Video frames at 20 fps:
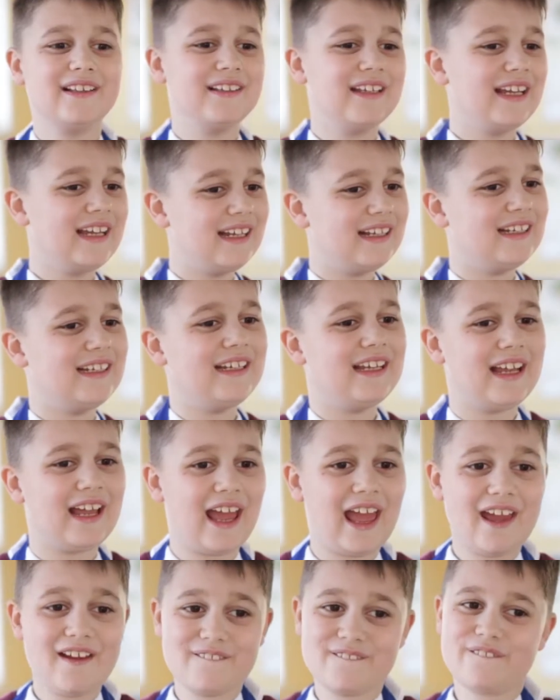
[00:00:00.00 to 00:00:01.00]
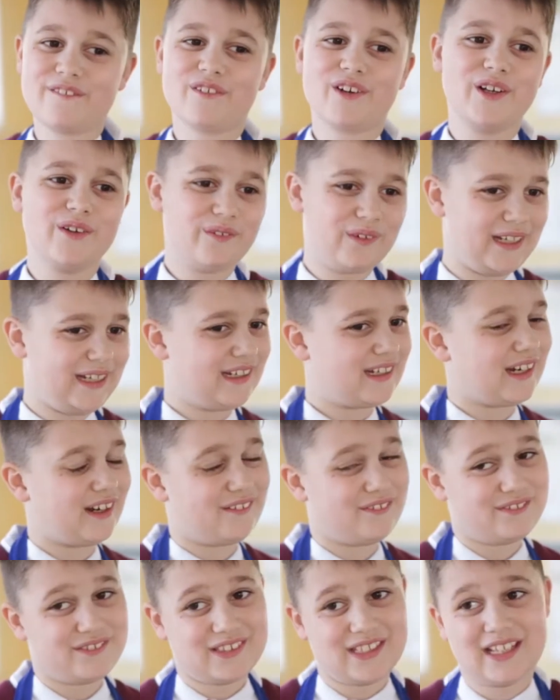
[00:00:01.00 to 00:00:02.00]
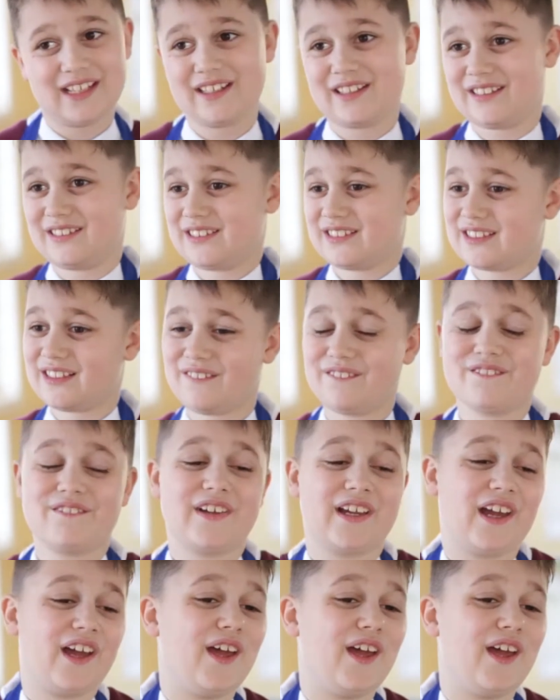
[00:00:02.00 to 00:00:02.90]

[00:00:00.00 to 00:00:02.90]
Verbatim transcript: Nearly every week I've taken something